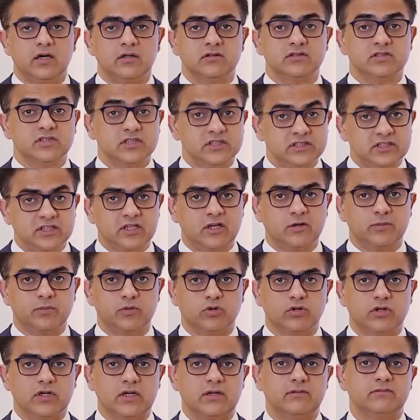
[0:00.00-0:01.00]
surgical
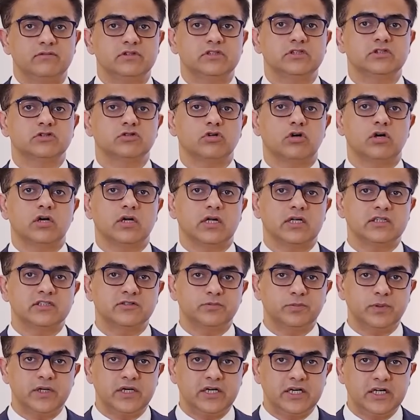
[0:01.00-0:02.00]
program which is called a
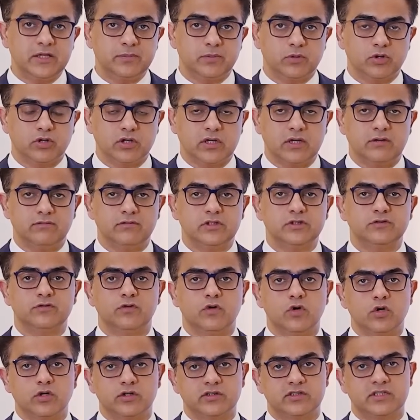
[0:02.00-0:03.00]
speed knee program, which
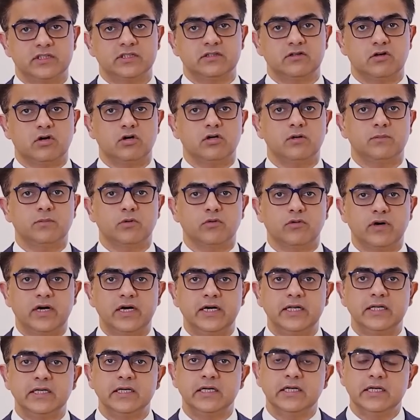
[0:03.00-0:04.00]
focuses on
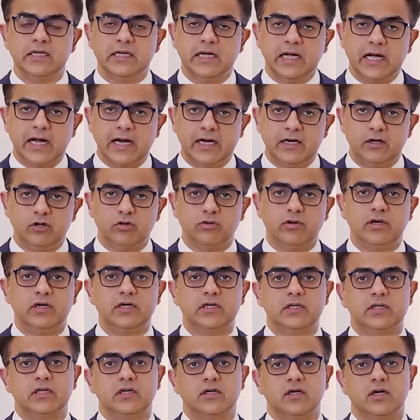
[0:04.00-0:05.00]
providing
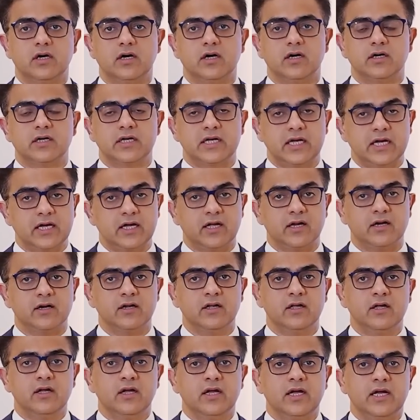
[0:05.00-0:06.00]
end-to-end
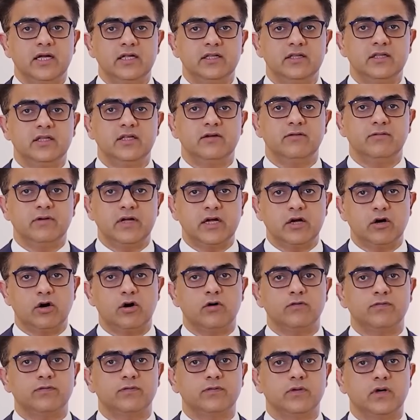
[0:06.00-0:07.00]
care in the way
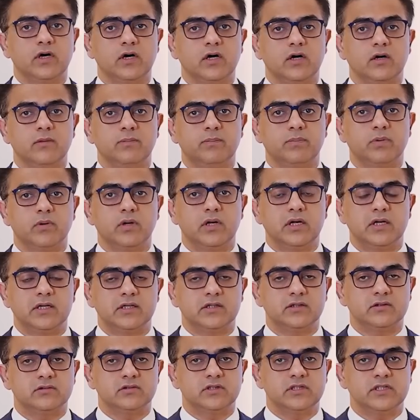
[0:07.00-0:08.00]
of
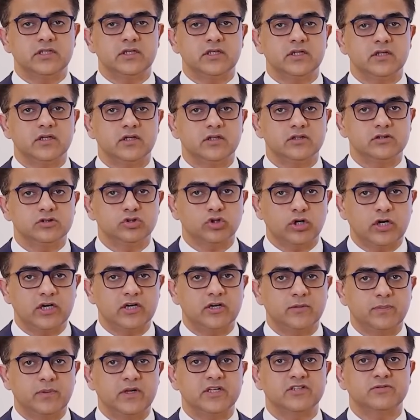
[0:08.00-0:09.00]
the
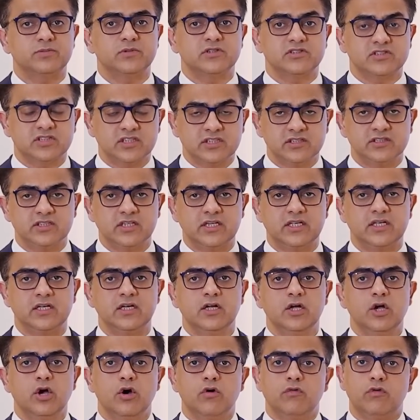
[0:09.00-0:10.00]
joint replacement
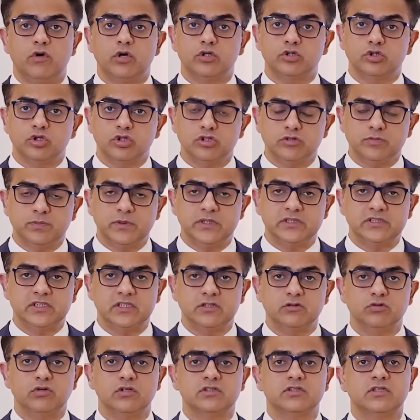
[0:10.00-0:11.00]
surgery for those
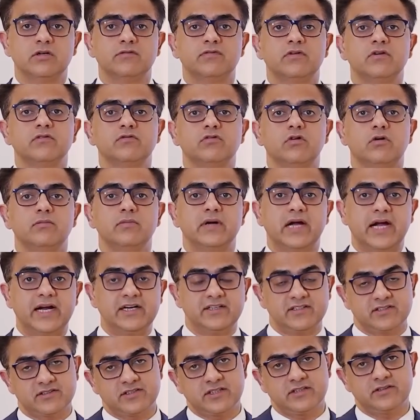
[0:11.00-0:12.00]
patients who are suffering from
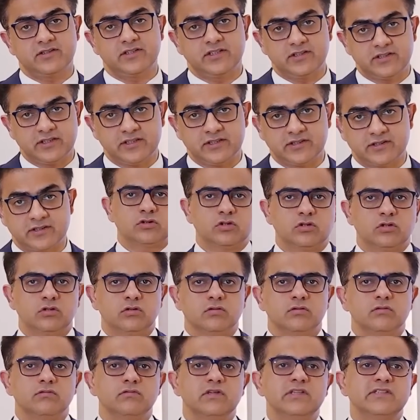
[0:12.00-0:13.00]
end-stage disease.
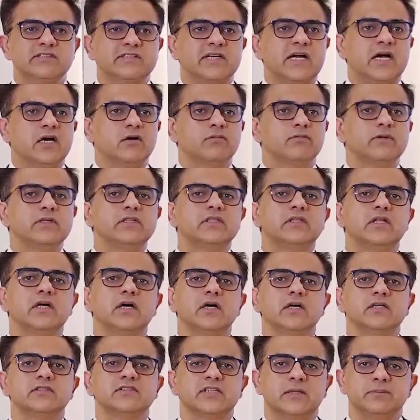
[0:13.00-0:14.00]
So we'll start with
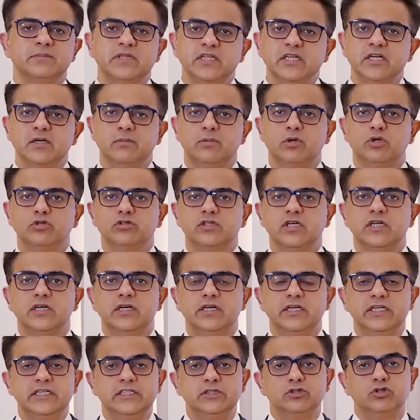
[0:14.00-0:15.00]
something about the
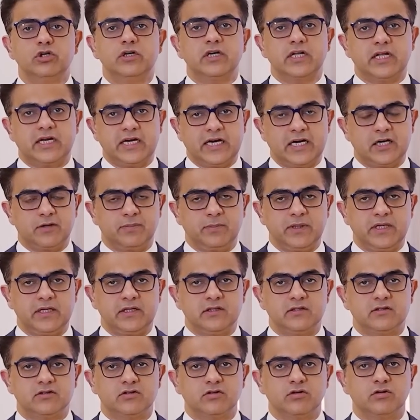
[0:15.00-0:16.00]
knee joint
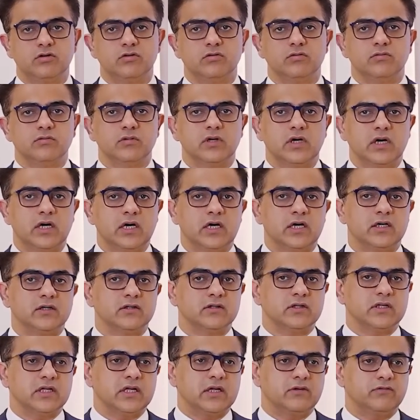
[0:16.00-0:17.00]
anatomy. So
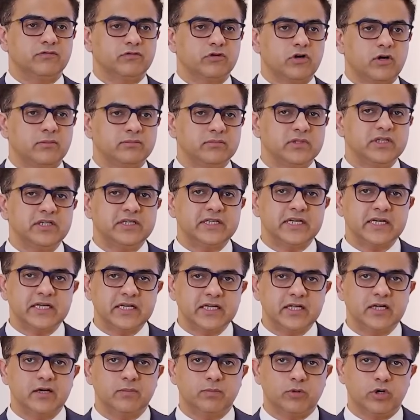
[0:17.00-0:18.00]
from the
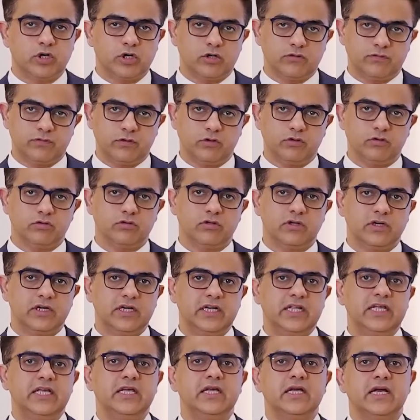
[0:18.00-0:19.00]
technical point of view,
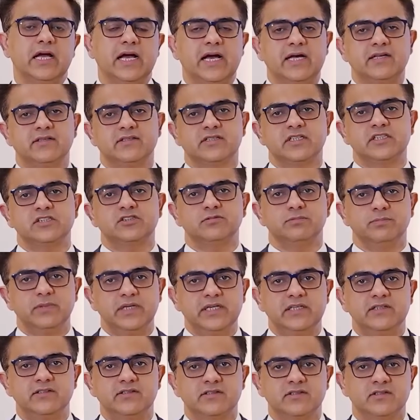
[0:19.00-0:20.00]
knee as such
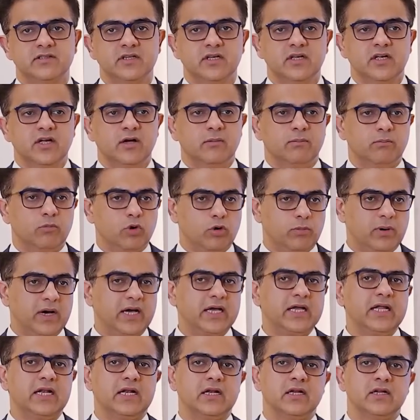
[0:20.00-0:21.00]
means
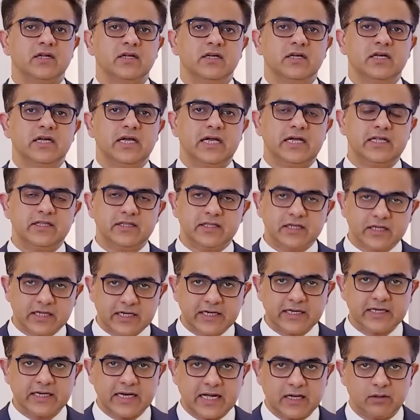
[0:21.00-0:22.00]
mobile in the
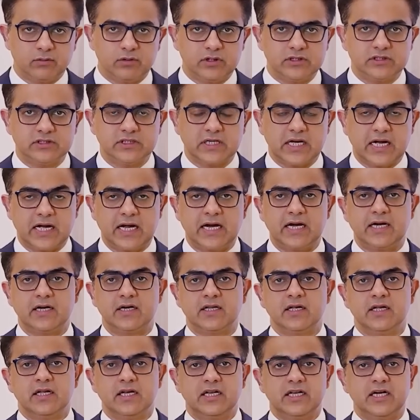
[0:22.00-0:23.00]
Greek language,
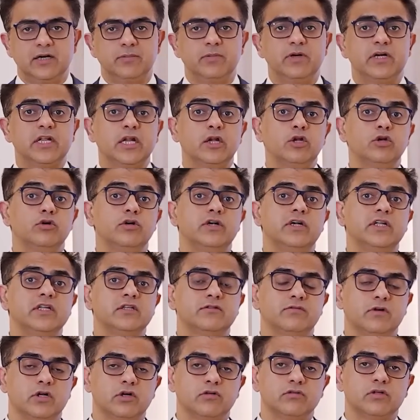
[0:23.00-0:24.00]
and let me tell you, it
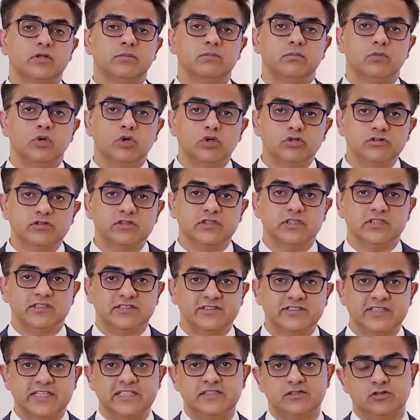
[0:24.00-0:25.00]
is one of the most
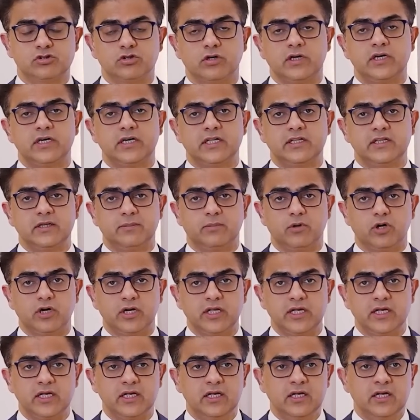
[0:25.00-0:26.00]
stressed joint in the
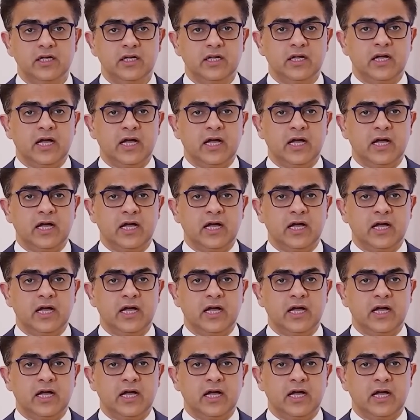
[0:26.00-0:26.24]
body.